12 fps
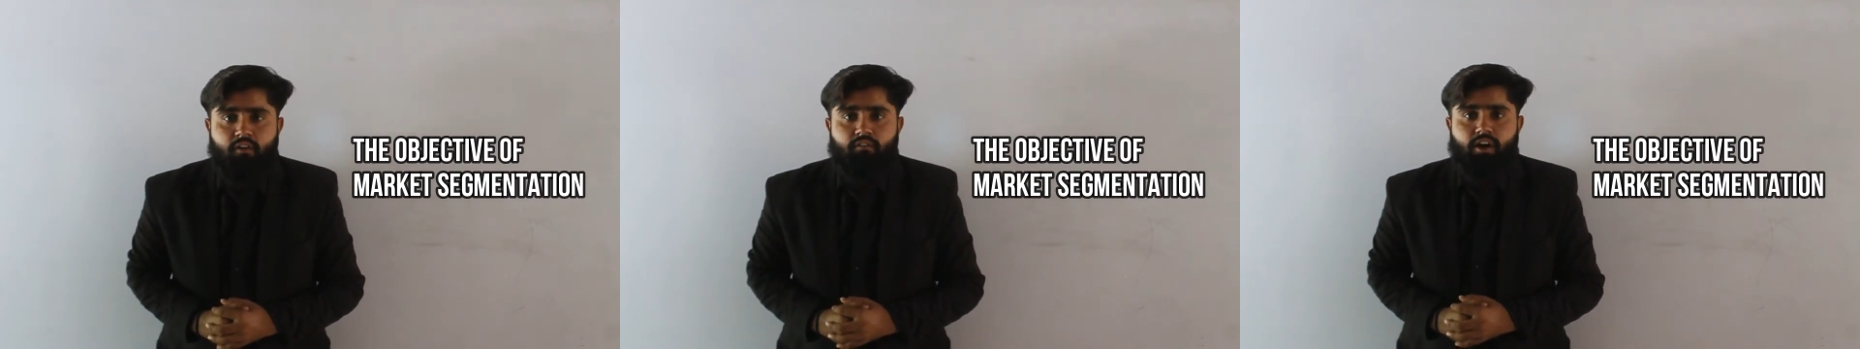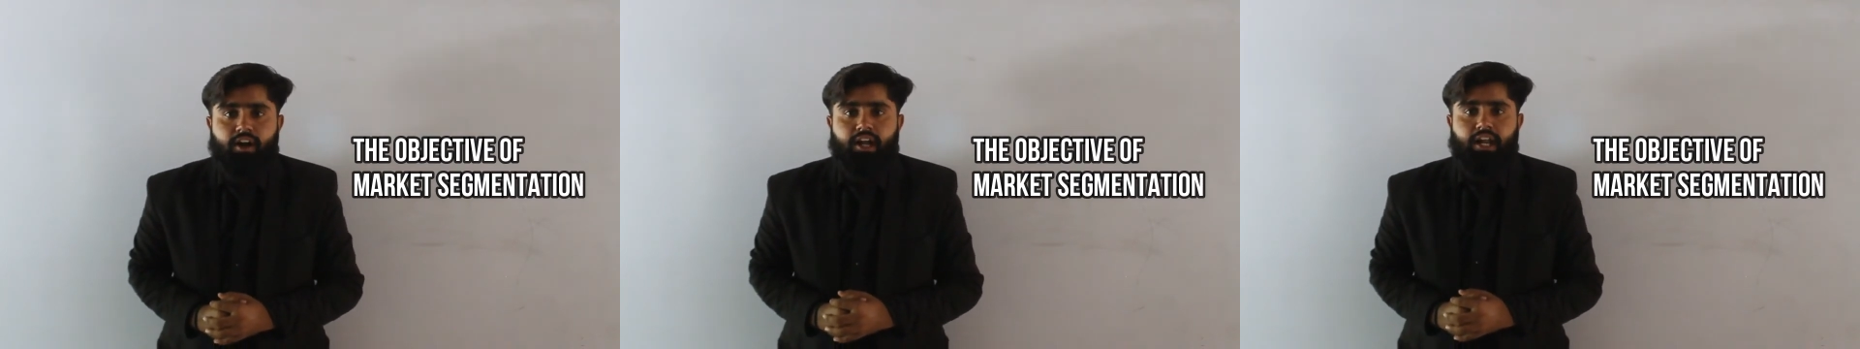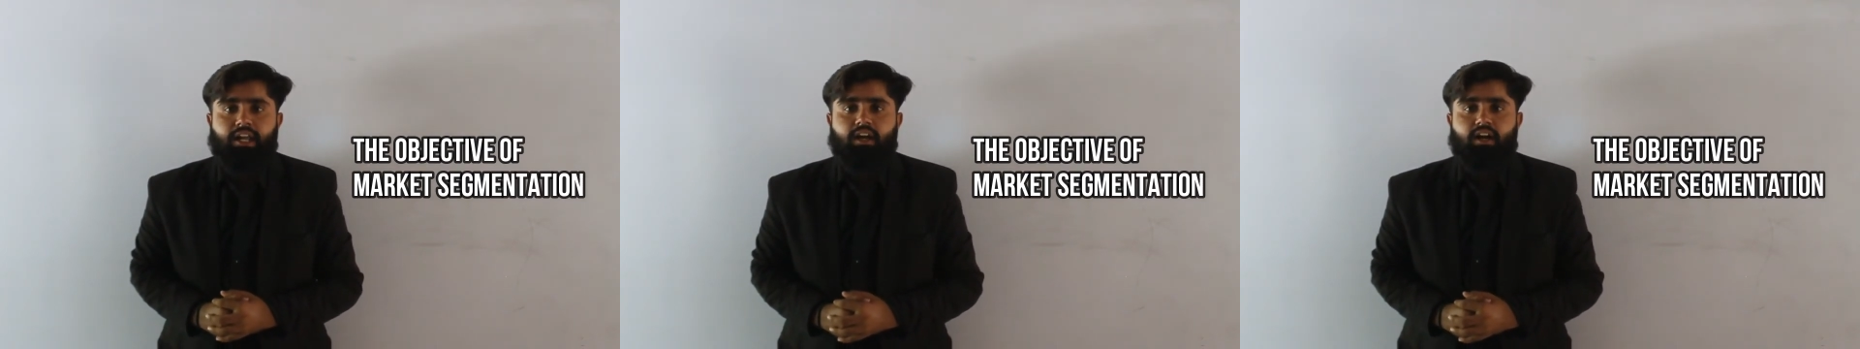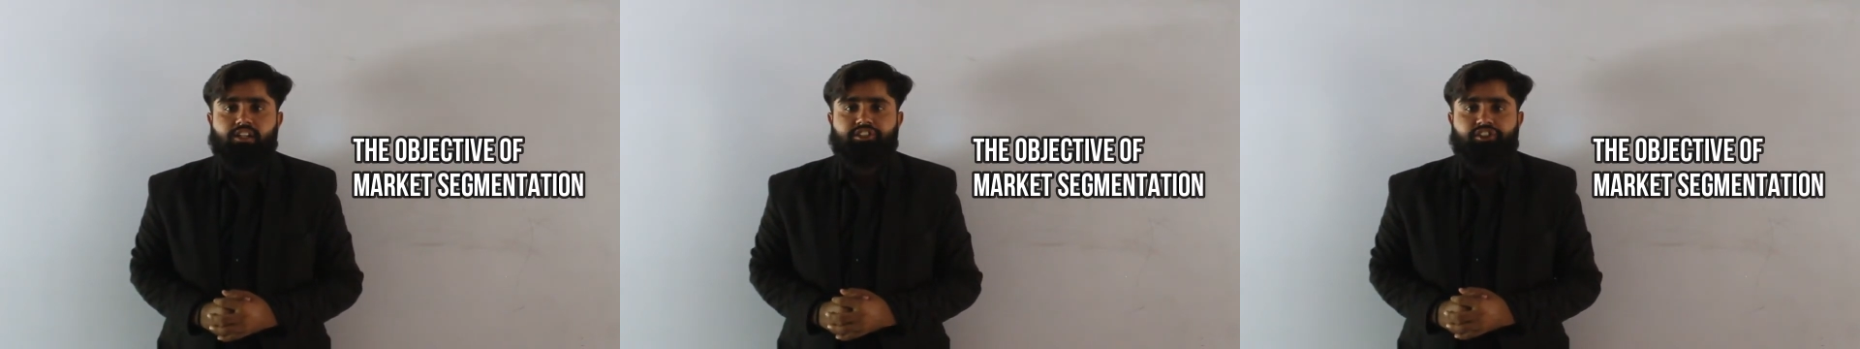for
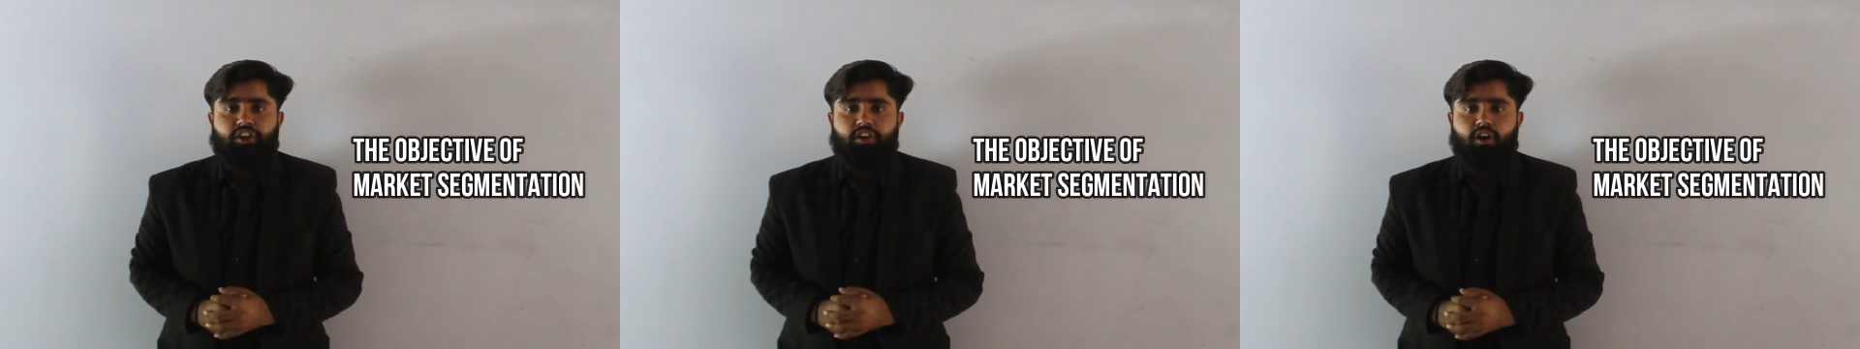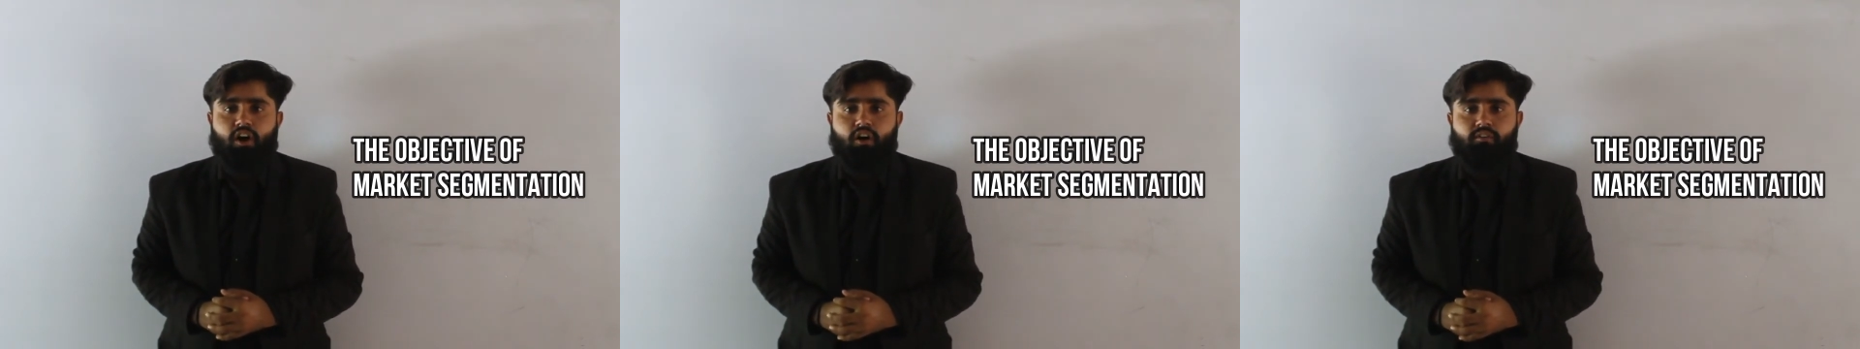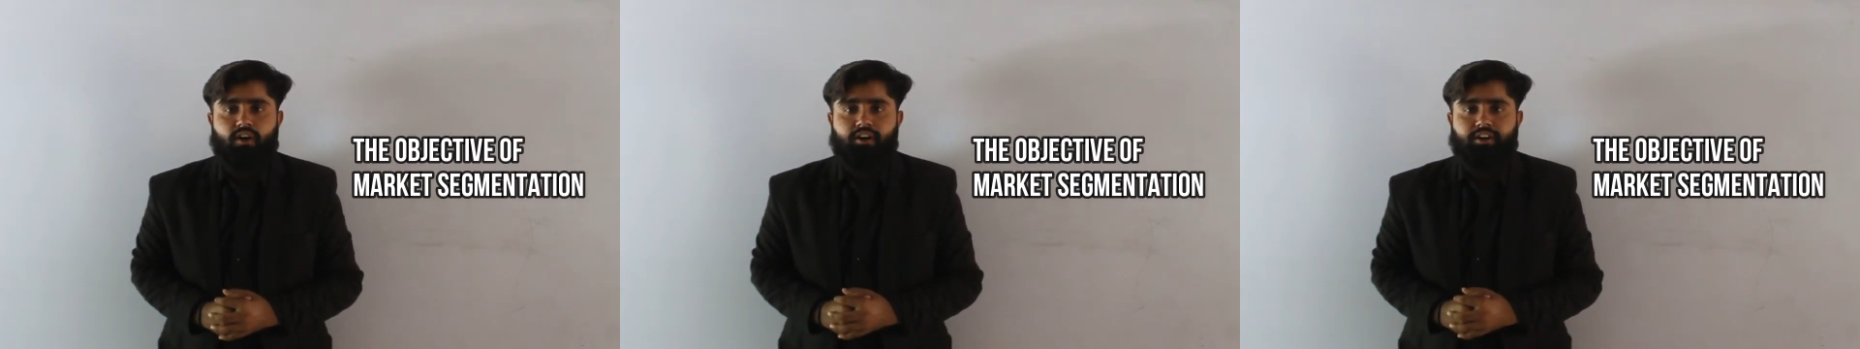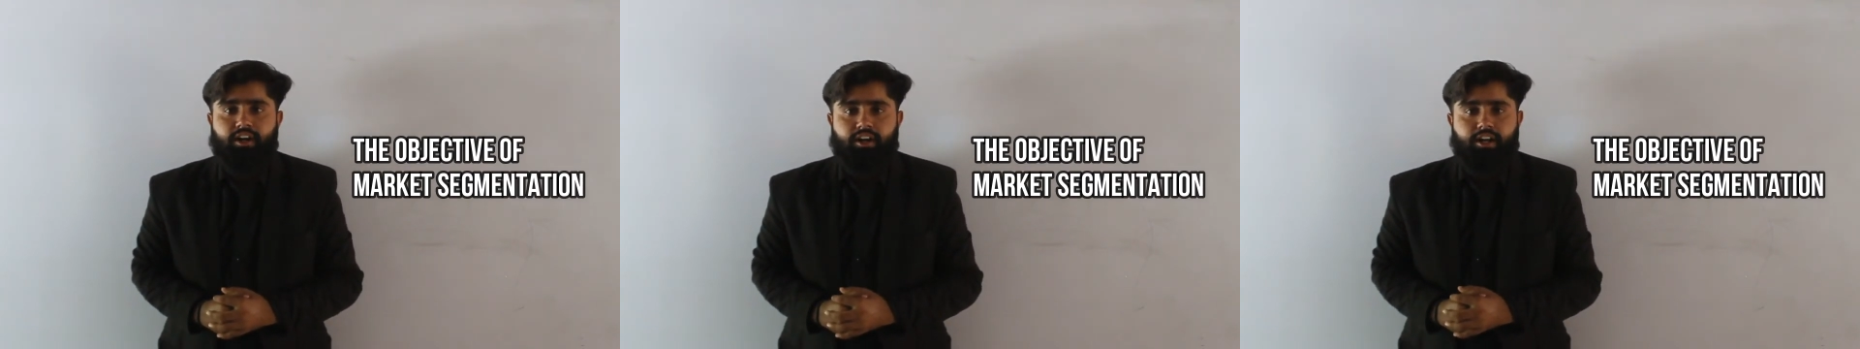gaining a share of a
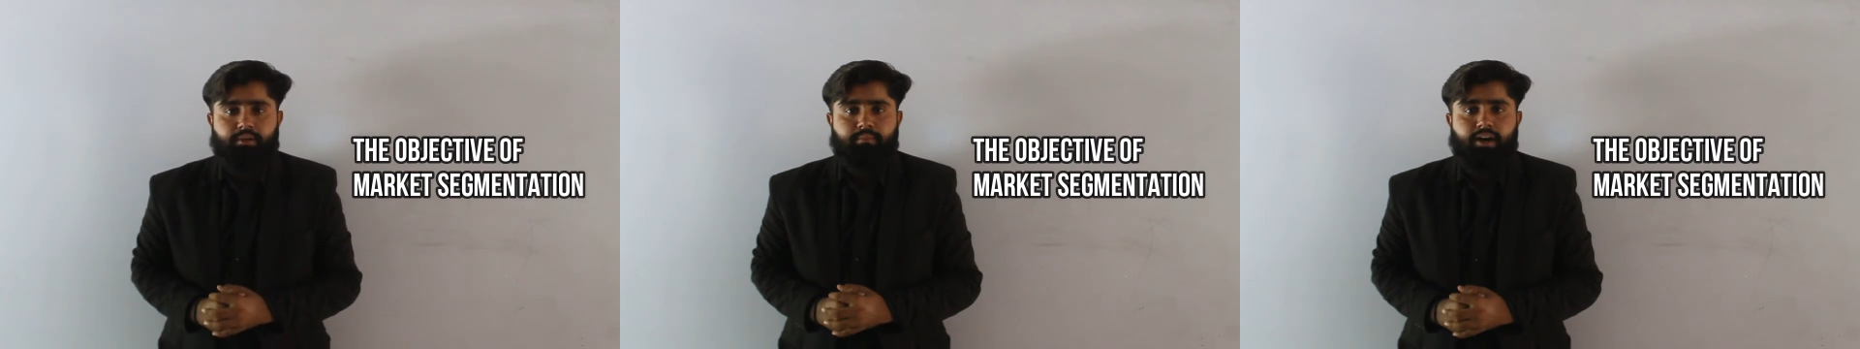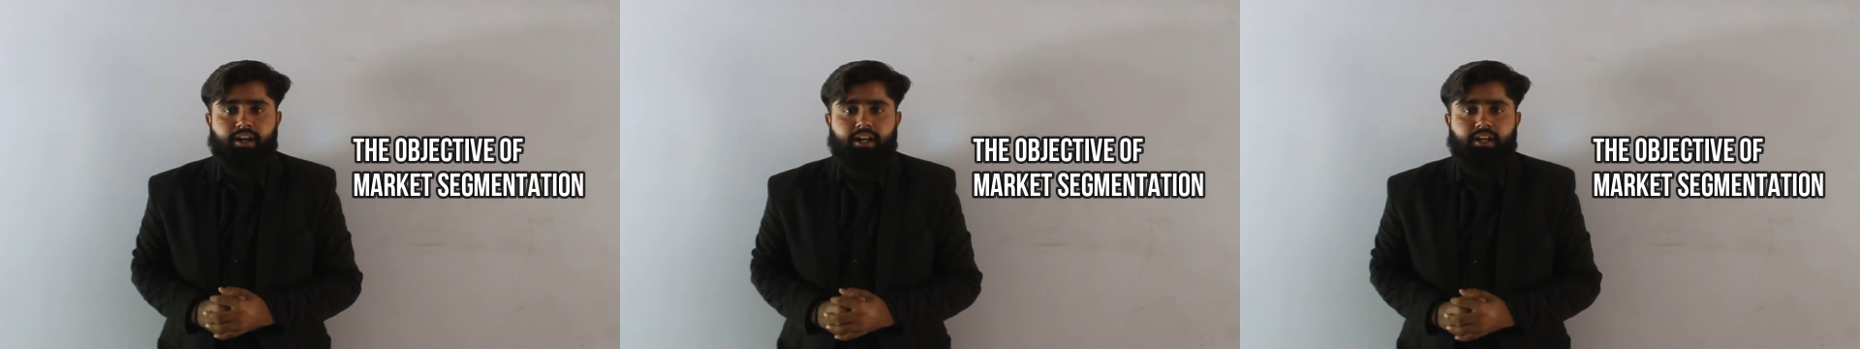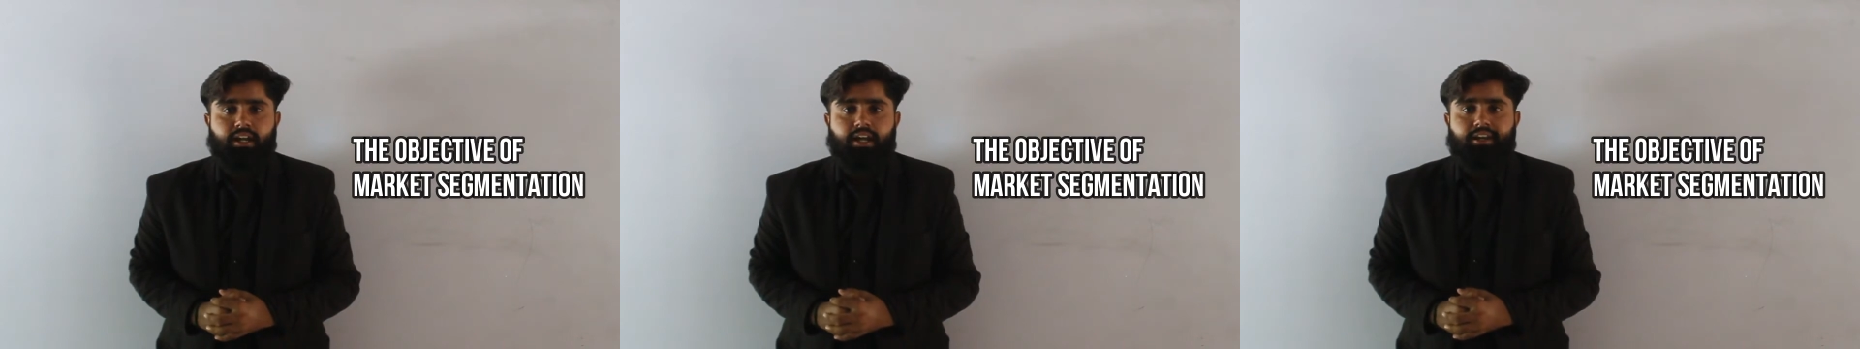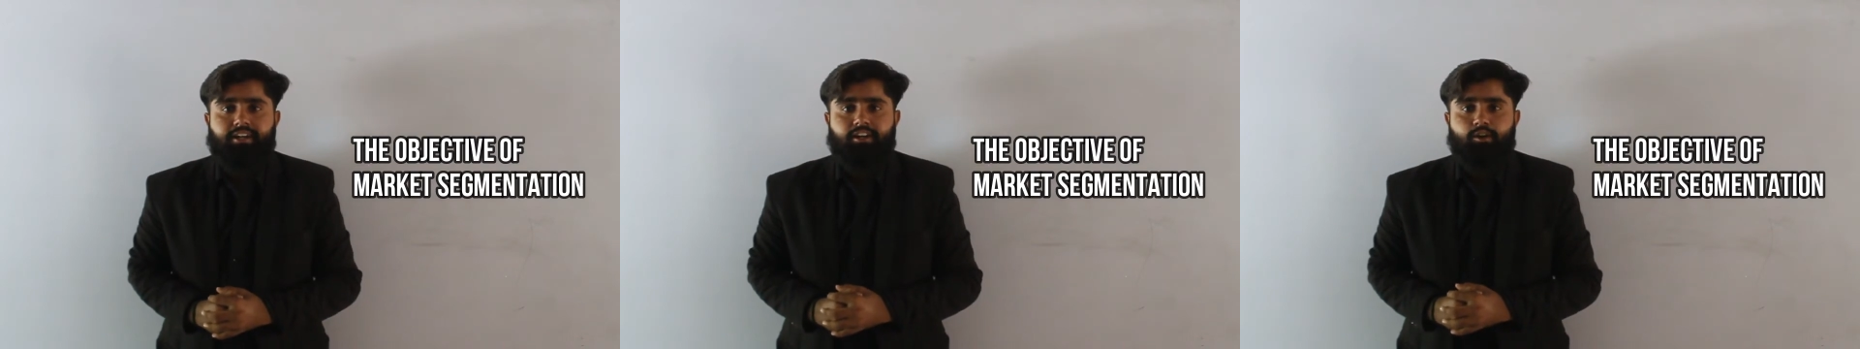target market
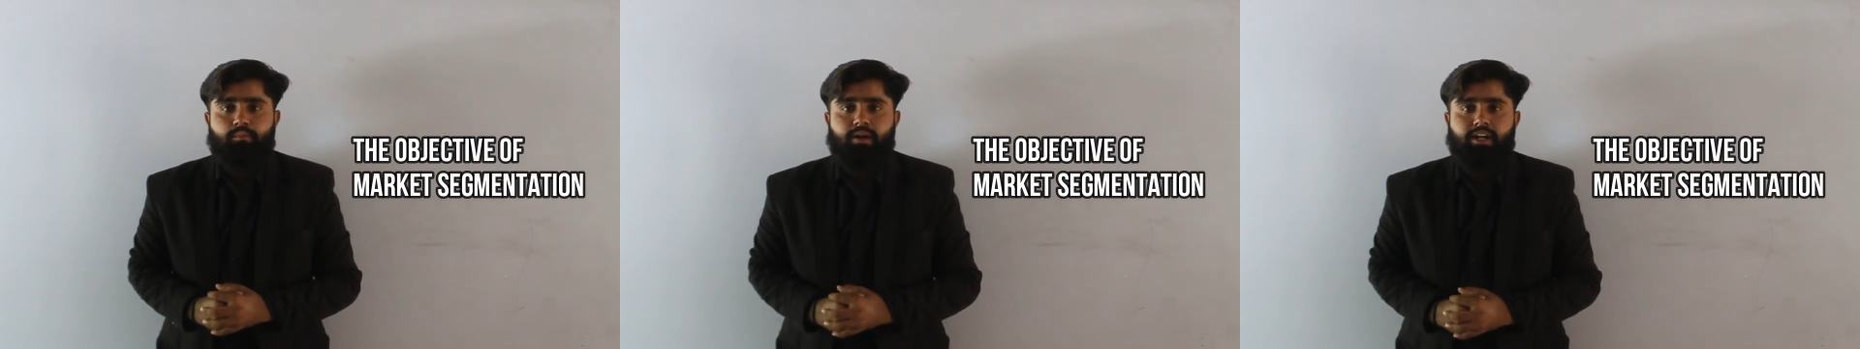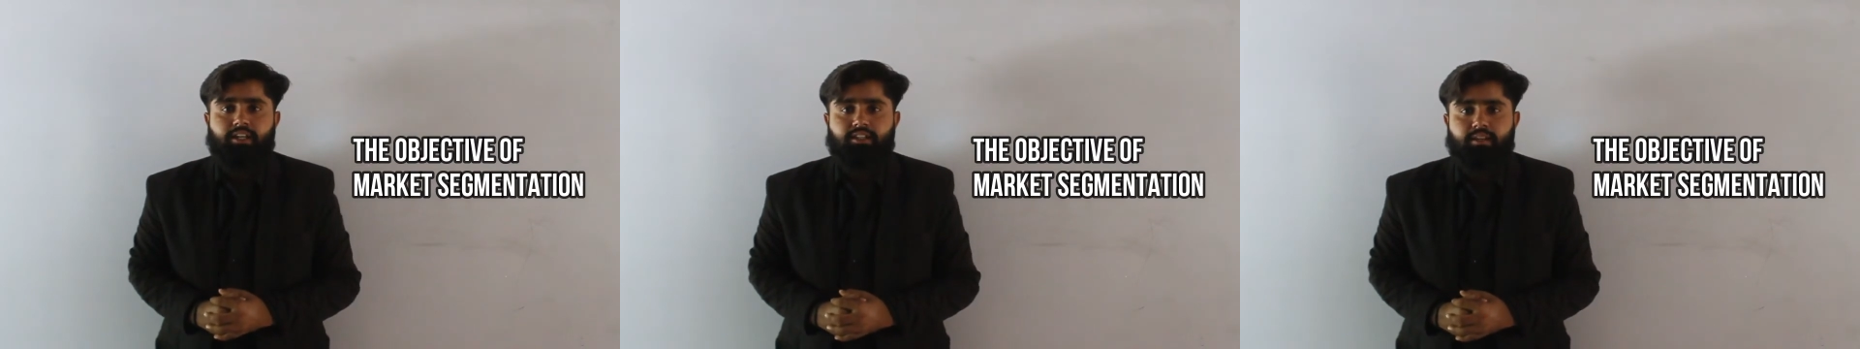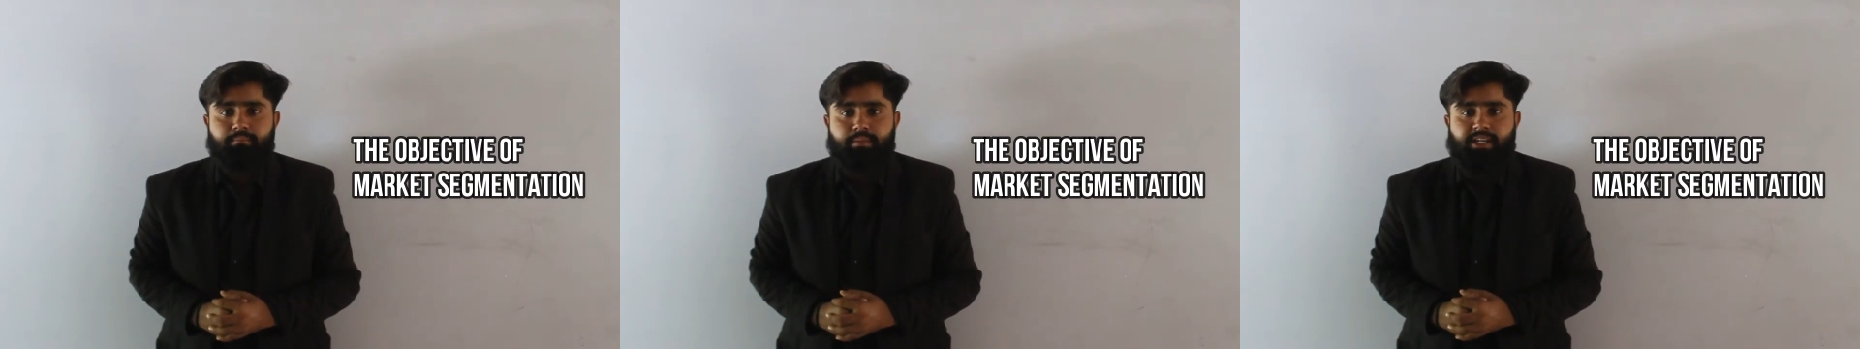and determining the